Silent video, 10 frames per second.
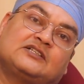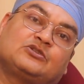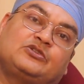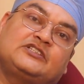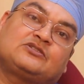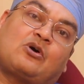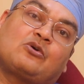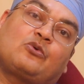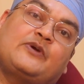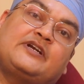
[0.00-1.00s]
So this
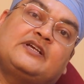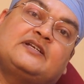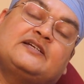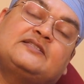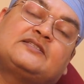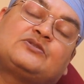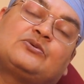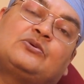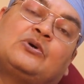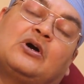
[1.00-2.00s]
congruity leads
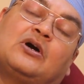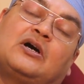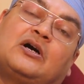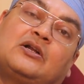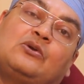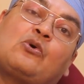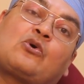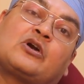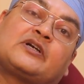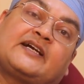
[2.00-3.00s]
to low
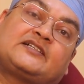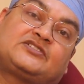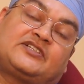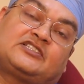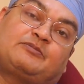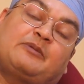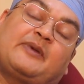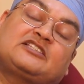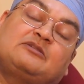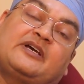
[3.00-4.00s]
contact stress by
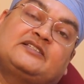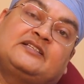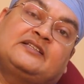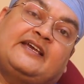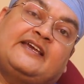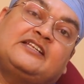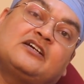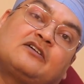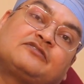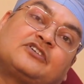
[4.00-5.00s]
maximizing the area of